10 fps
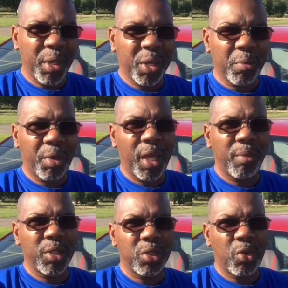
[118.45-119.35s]
bigger
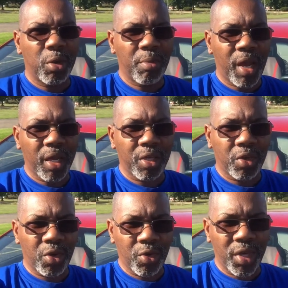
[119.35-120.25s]
payments on my
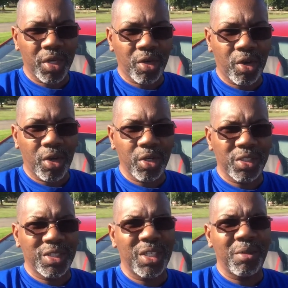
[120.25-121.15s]
credit
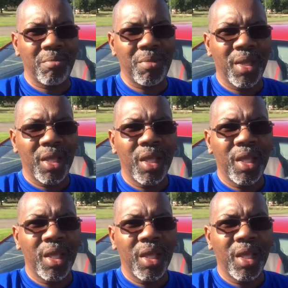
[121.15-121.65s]
cards and then